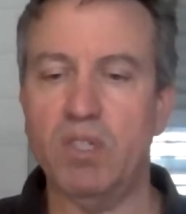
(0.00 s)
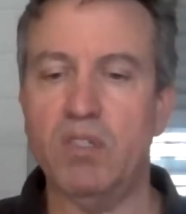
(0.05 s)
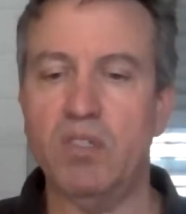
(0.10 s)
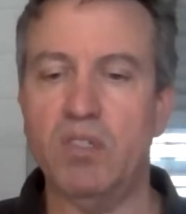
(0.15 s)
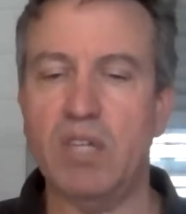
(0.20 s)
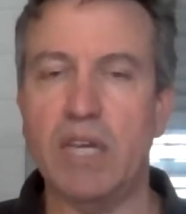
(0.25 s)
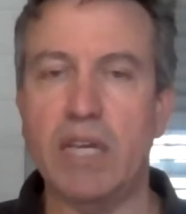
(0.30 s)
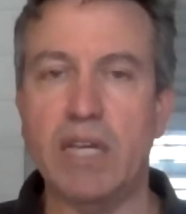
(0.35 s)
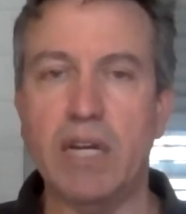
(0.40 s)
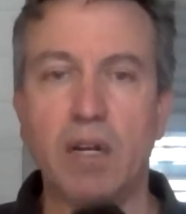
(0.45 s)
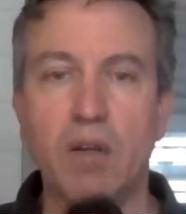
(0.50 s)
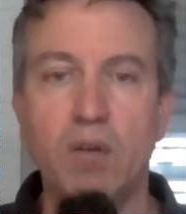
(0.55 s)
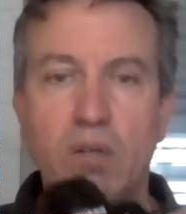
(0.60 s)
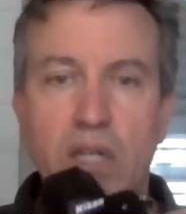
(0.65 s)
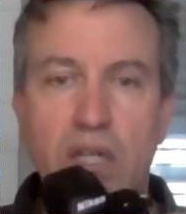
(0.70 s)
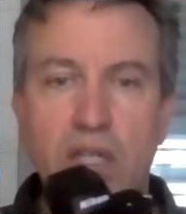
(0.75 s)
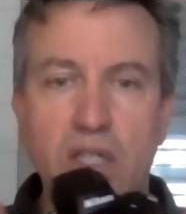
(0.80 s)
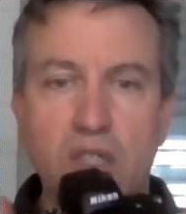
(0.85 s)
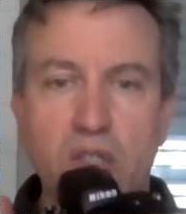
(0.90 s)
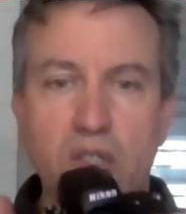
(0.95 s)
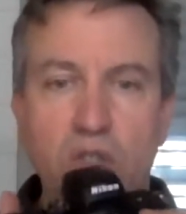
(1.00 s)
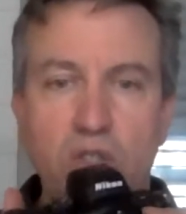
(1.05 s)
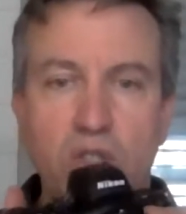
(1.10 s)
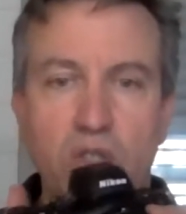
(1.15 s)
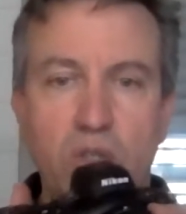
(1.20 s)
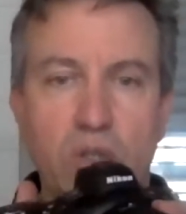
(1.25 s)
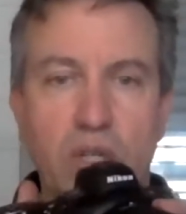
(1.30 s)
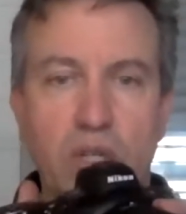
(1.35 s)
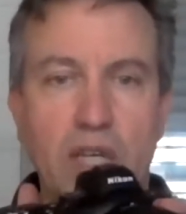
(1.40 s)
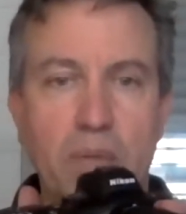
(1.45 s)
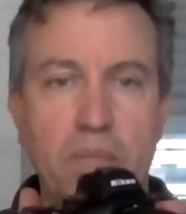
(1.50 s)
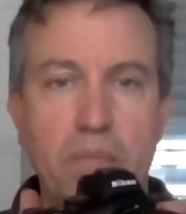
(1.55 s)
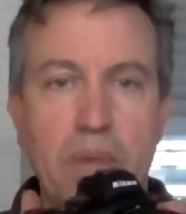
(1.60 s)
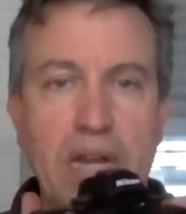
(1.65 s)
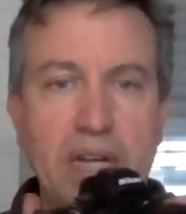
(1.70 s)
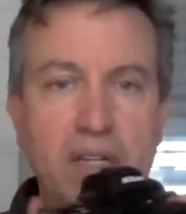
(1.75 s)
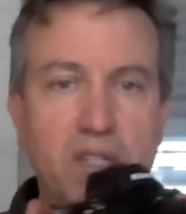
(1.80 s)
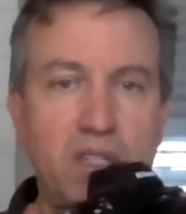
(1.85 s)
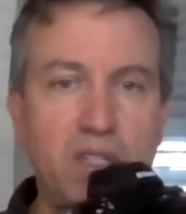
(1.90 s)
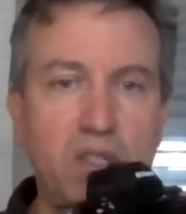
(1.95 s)
It's taken a little getting used to get
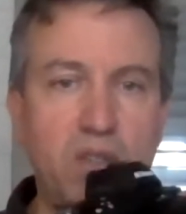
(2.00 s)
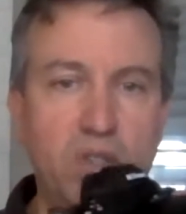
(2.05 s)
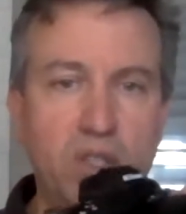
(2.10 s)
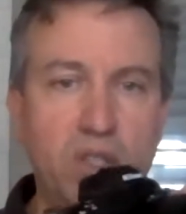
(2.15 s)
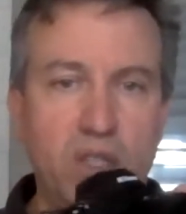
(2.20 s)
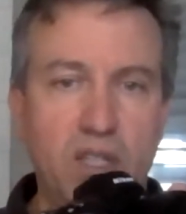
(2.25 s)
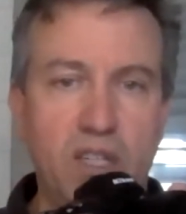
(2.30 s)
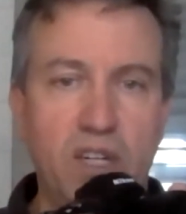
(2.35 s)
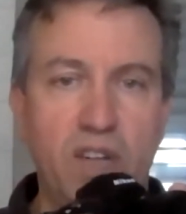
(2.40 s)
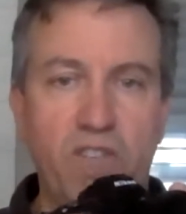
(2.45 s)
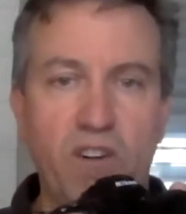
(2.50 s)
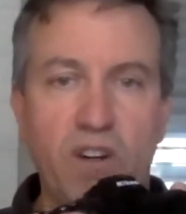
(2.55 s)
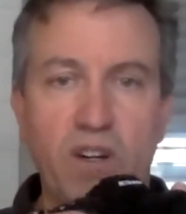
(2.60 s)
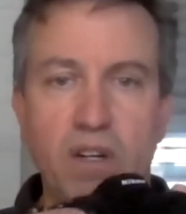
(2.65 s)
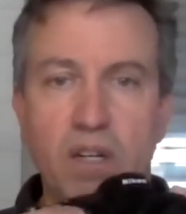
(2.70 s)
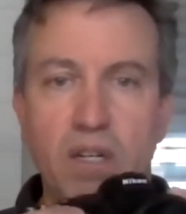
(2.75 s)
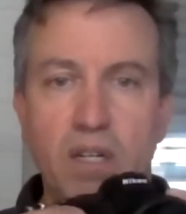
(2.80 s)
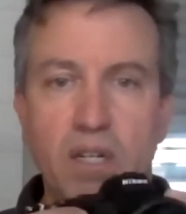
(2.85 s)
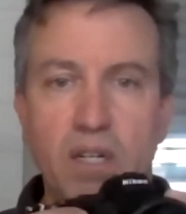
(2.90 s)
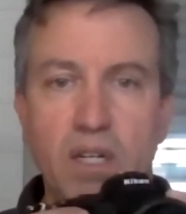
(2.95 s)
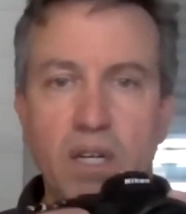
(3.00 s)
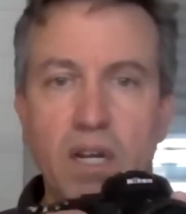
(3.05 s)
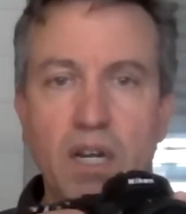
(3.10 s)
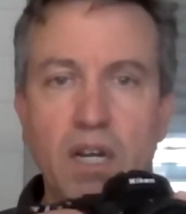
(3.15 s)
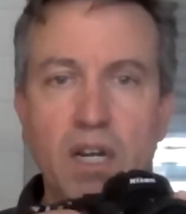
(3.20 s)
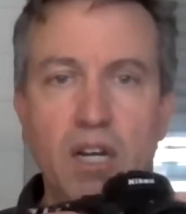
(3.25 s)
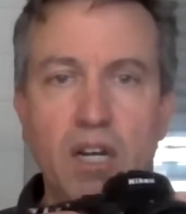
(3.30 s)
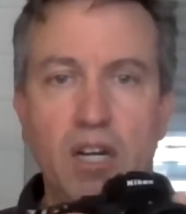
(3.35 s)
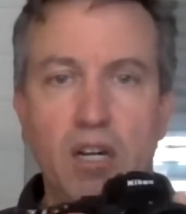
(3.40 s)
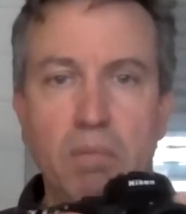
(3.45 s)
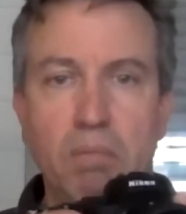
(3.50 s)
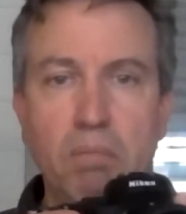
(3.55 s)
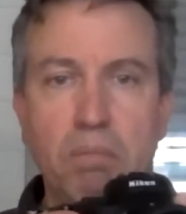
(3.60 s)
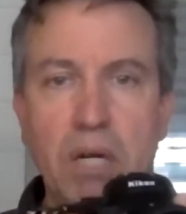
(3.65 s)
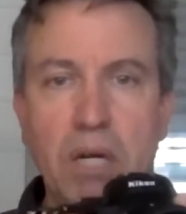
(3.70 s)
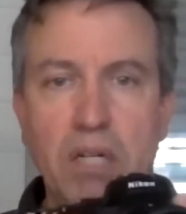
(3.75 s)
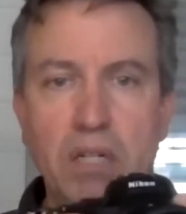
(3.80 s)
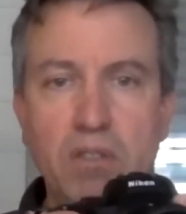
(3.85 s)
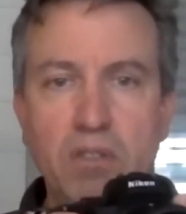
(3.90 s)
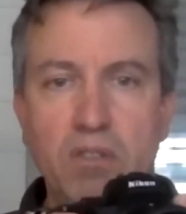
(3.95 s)
back to using the different
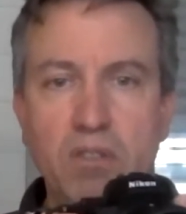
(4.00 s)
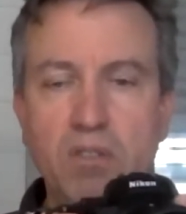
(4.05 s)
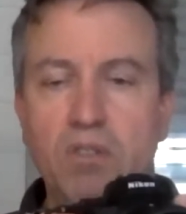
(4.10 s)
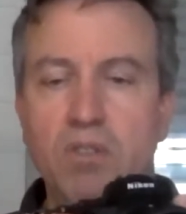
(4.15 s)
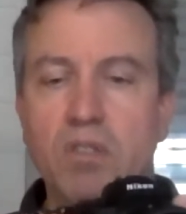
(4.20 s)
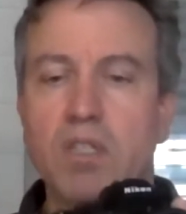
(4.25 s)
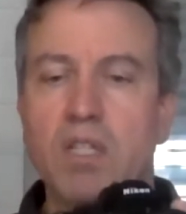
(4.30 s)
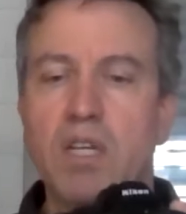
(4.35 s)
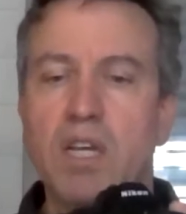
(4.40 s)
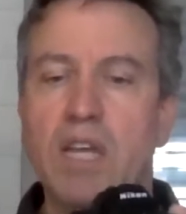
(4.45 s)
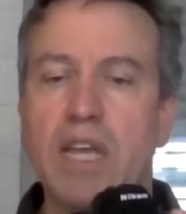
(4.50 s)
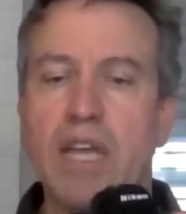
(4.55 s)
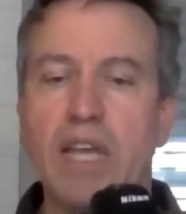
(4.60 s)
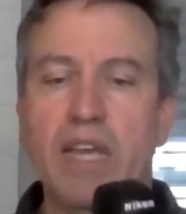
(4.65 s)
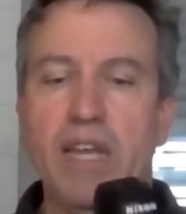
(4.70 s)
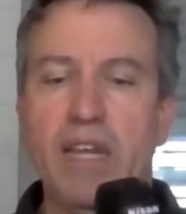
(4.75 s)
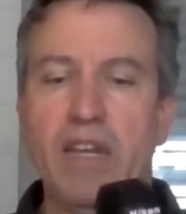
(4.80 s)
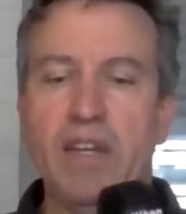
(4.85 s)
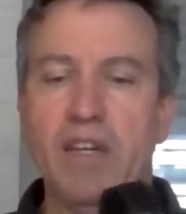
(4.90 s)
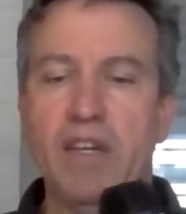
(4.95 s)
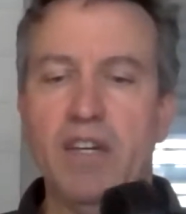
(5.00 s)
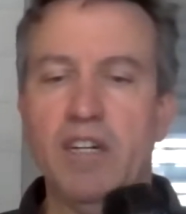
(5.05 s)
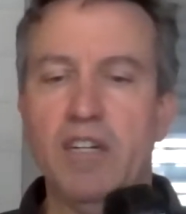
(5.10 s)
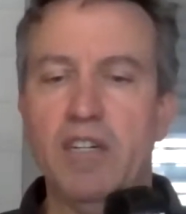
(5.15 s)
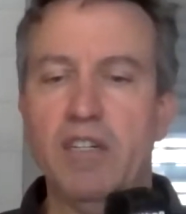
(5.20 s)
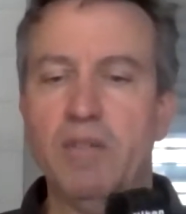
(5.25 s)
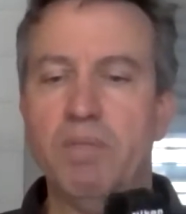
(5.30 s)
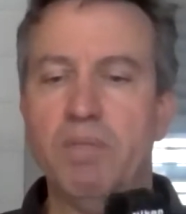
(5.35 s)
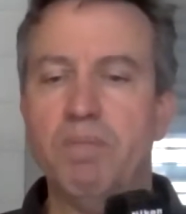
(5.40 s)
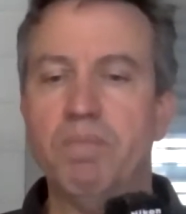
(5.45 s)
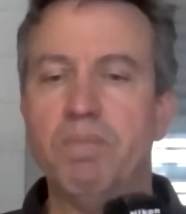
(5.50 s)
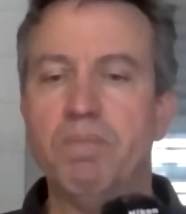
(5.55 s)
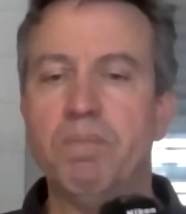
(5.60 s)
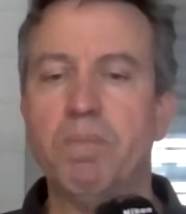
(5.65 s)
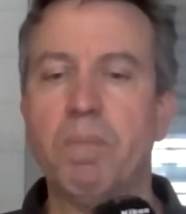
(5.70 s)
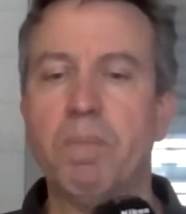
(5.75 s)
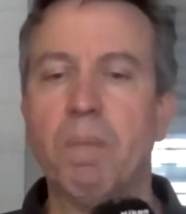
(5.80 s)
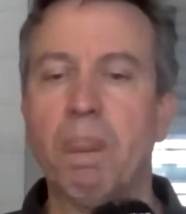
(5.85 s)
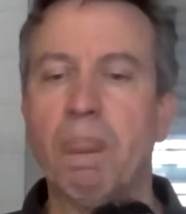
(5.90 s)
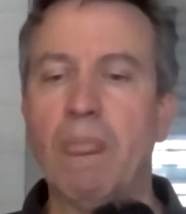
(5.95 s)
buttons and
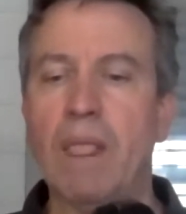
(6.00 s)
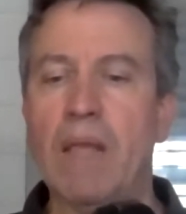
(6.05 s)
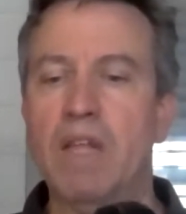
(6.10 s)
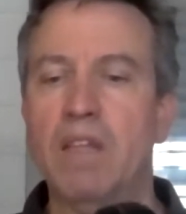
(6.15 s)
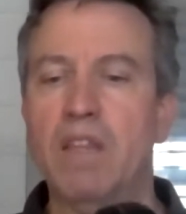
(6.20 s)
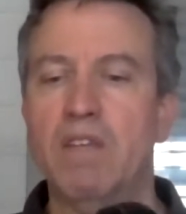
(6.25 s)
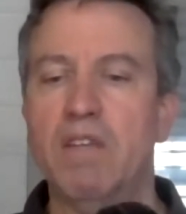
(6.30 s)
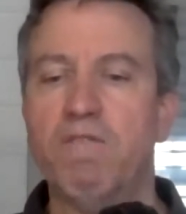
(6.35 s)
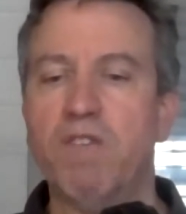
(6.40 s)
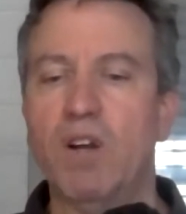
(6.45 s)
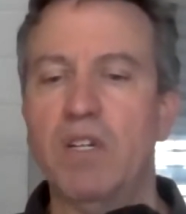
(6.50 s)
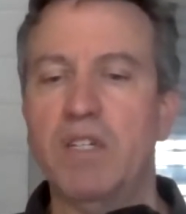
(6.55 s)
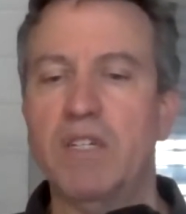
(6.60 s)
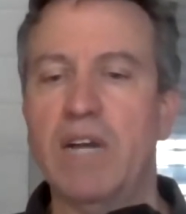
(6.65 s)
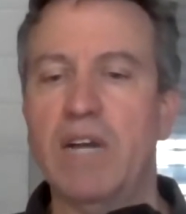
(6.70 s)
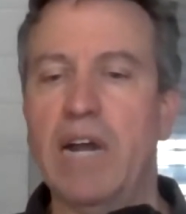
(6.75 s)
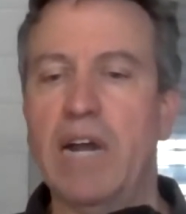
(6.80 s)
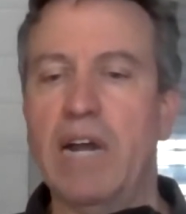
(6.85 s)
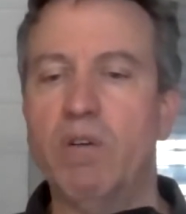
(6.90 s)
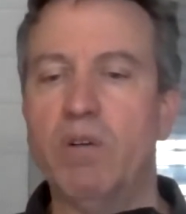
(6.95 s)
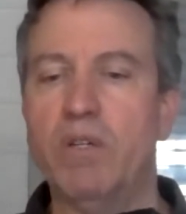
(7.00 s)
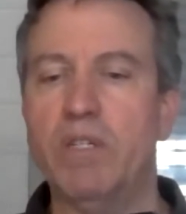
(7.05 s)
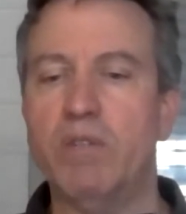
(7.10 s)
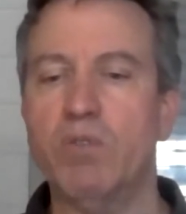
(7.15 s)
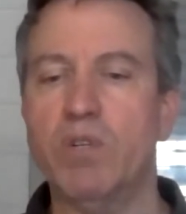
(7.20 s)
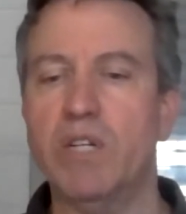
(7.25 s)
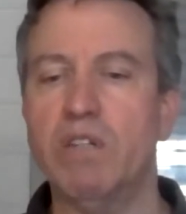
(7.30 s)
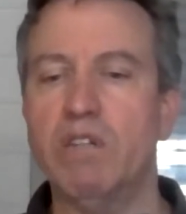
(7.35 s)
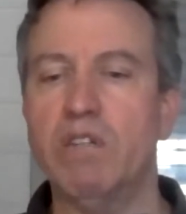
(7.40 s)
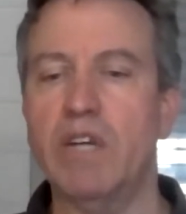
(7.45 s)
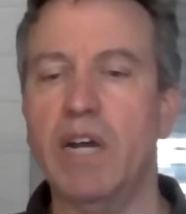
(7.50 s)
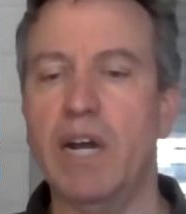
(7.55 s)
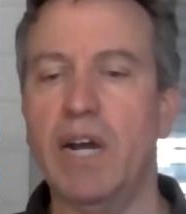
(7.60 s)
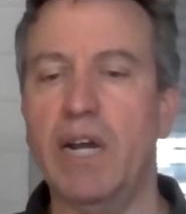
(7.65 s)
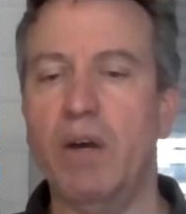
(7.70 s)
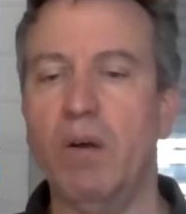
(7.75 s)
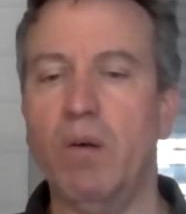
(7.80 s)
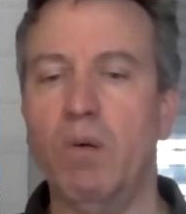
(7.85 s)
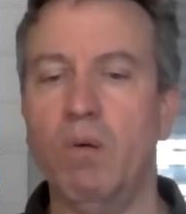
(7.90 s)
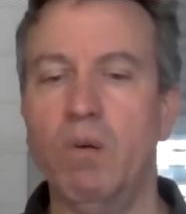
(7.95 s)
the front dial and the rear
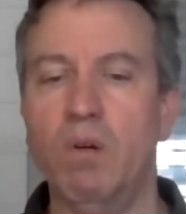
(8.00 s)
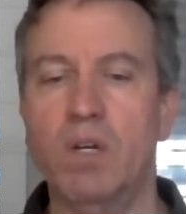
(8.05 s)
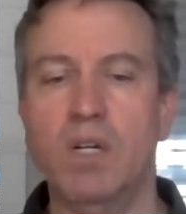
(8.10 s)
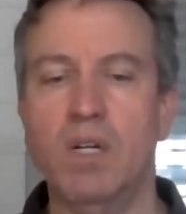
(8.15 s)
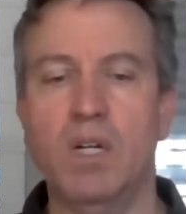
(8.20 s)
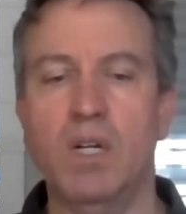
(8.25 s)
dial.